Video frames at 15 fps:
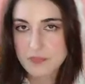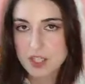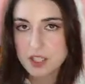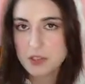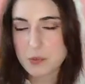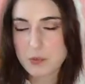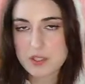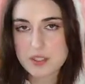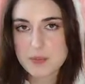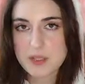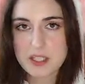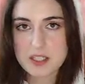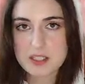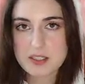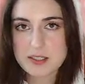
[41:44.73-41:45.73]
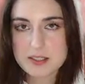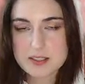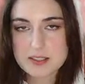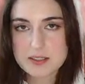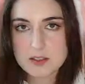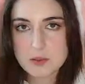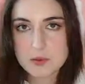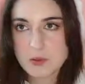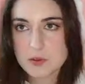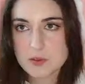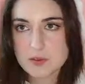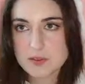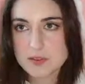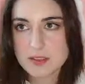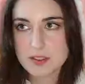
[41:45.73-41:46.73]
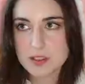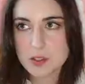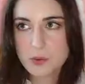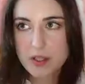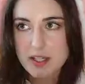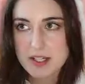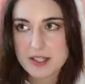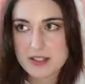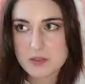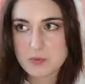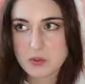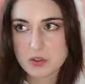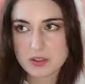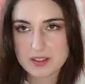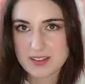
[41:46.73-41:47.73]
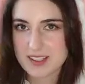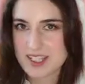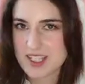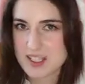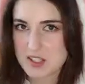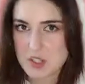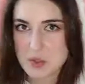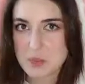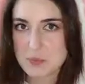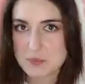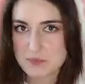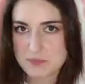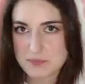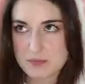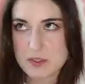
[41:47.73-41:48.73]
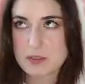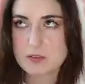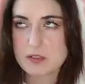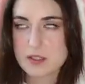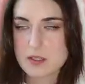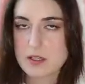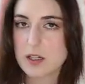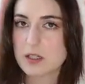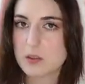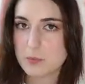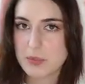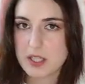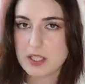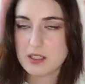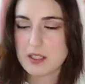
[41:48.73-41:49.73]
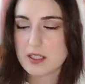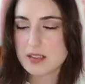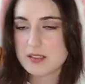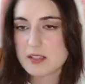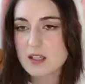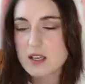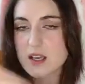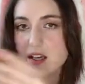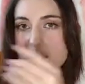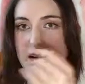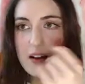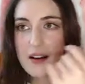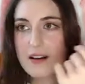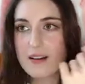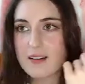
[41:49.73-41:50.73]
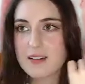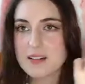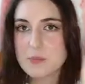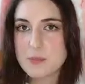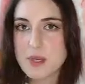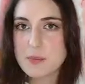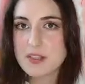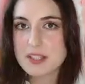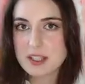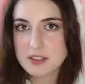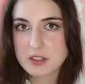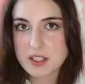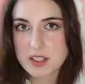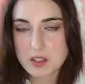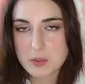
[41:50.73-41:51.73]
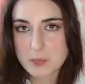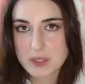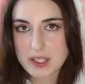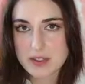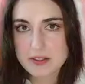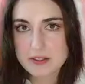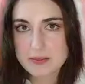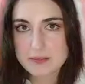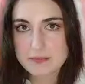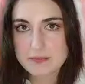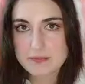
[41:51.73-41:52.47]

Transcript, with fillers: Inoue's paintings. Although uh, Inoue has more like Eastern style paintings, maybe then you can compare.